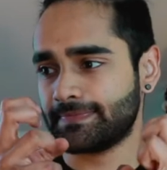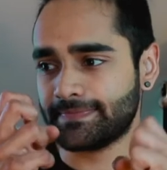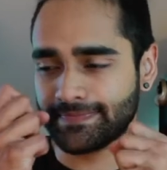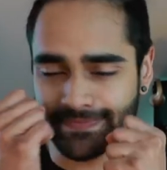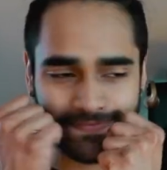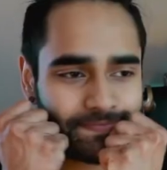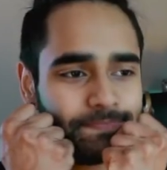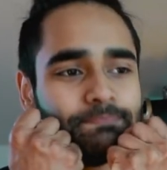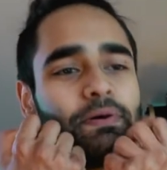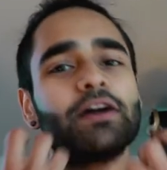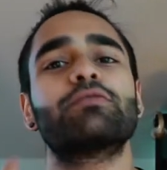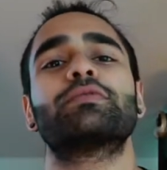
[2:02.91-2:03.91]
mm,
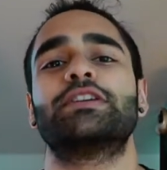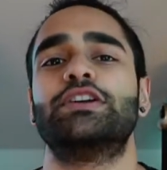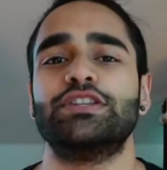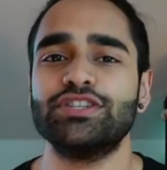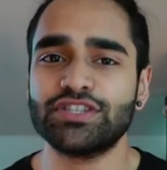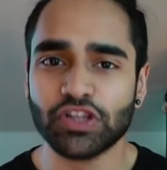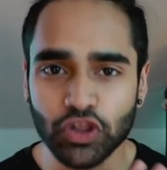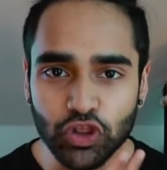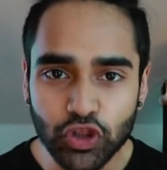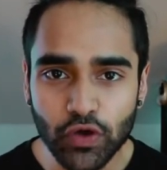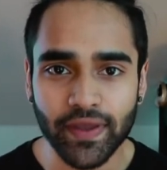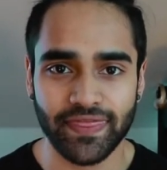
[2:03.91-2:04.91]
buttery good. Just
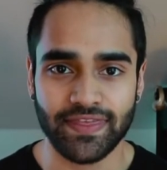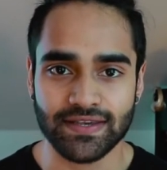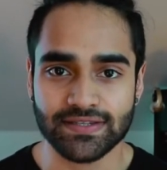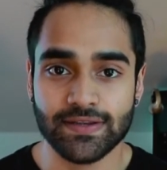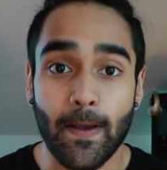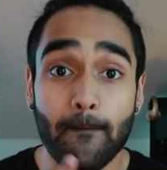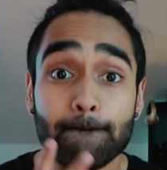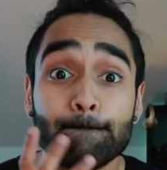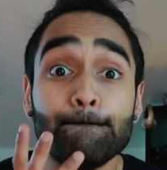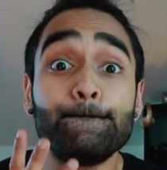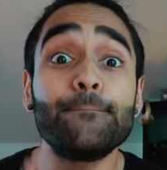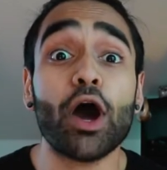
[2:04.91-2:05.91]
look at this
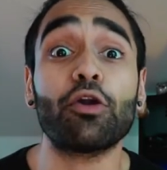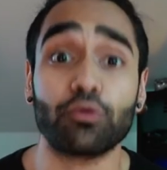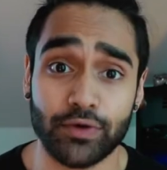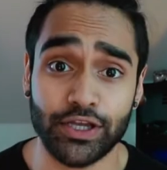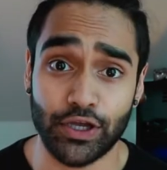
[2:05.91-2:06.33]
buttery